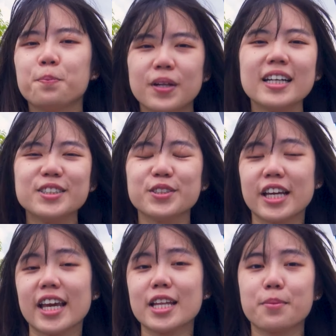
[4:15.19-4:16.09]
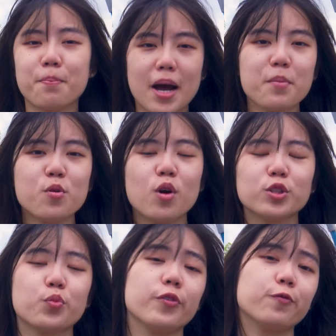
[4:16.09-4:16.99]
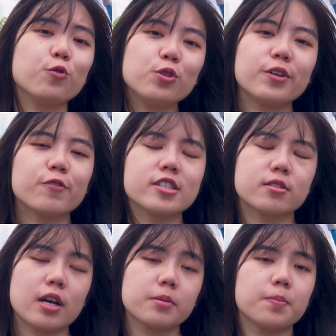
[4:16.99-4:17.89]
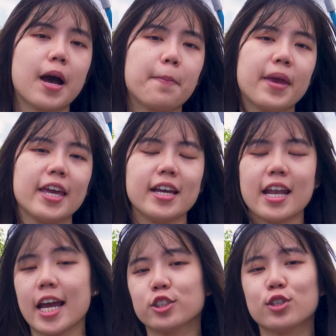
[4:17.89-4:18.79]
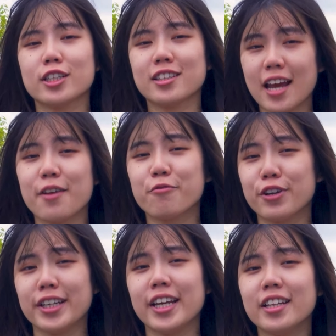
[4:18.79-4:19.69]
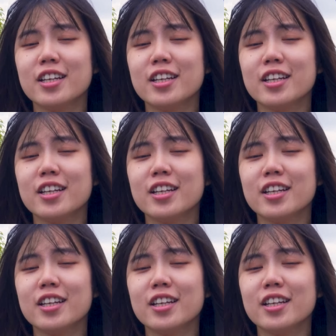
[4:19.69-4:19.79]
Plus, you can get the Maimo Watch with 2 different straps by paying an extra 10 ringgit.